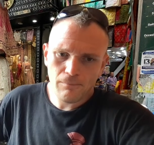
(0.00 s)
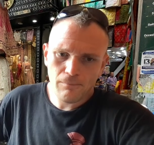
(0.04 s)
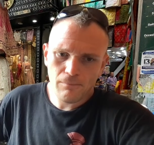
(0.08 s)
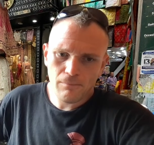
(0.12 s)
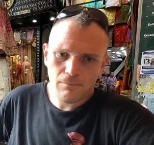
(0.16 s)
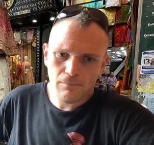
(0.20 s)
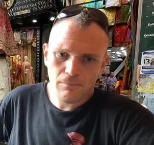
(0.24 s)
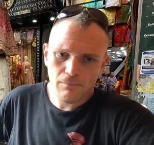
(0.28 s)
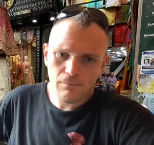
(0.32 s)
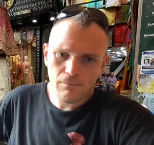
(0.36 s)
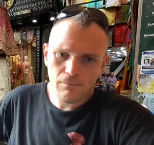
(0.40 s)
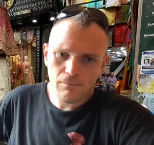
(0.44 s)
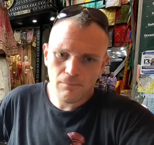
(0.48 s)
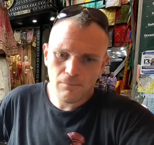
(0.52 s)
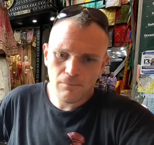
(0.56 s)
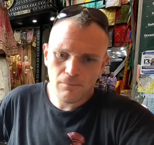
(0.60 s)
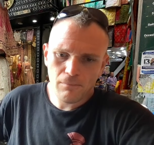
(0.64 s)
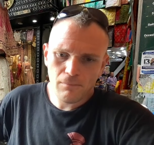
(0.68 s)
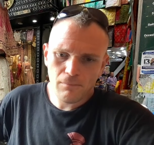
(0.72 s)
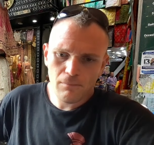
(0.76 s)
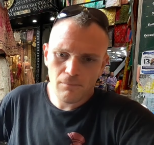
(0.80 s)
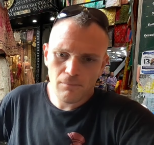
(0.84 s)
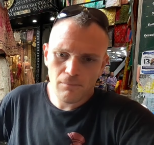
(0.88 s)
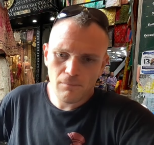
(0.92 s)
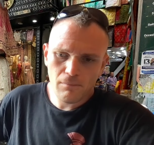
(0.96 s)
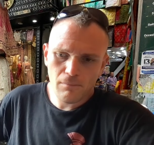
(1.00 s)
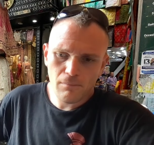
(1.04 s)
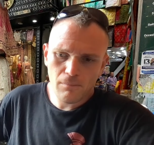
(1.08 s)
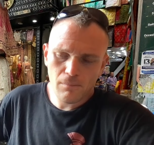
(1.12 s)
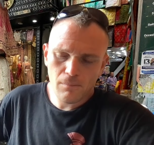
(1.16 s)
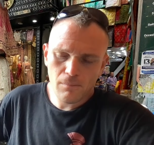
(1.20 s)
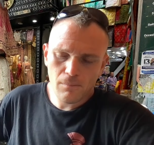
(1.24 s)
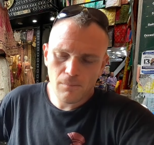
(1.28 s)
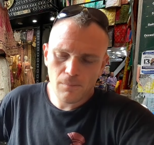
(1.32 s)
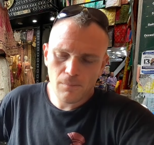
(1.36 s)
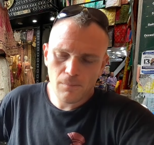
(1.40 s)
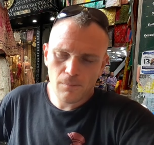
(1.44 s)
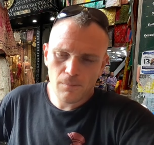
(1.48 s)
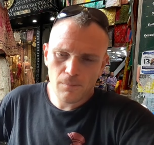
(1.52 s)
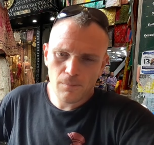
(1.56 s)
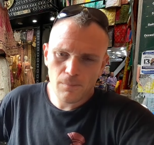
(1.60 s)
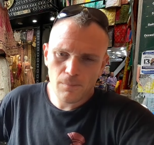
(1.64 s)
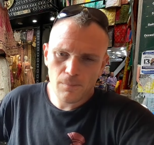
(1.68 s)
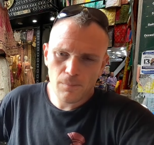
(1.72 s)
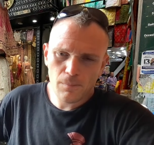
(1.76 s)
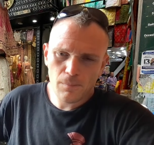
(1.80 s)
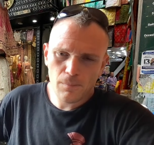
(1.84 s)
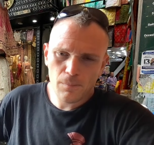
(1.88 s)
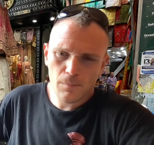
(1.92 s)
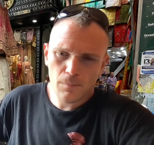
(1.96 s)

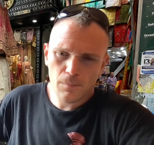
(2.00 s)
(no one is talking)